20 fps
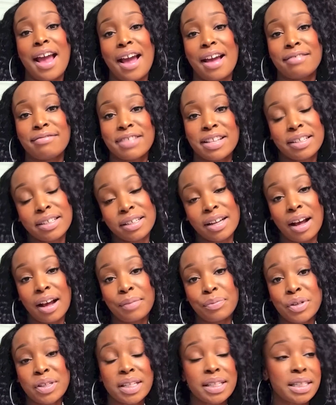and this
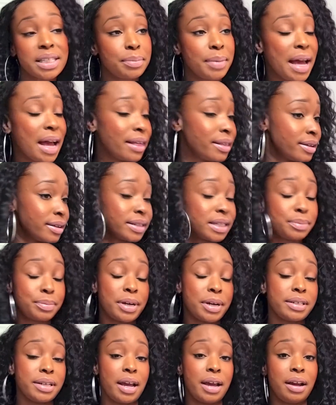time this is some
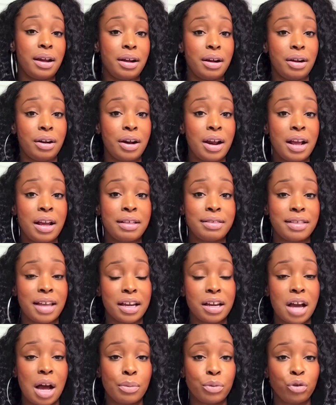Aliexpress hair
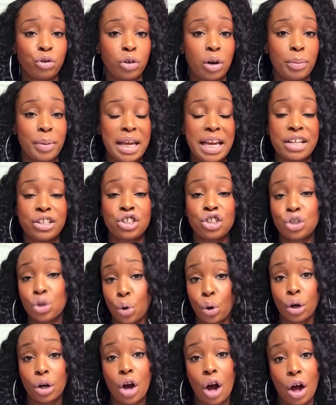that comes from a
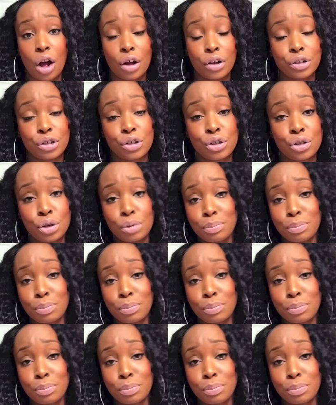store called